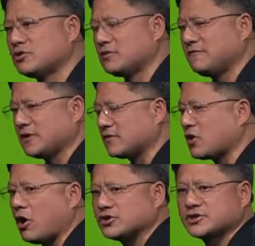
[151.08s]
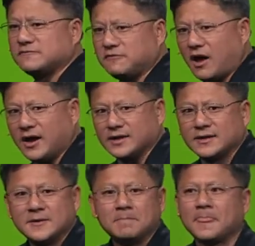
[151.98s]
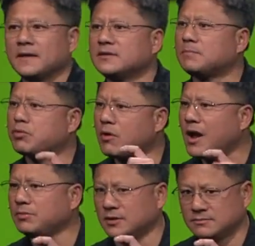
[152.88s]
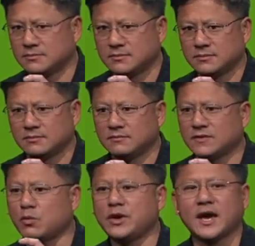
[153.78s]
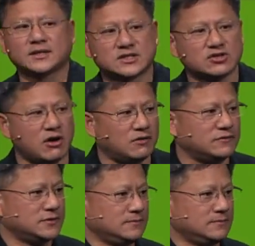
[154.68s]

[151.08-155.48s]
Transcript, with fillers: terrific if cars could fly? The problem that we had to solve,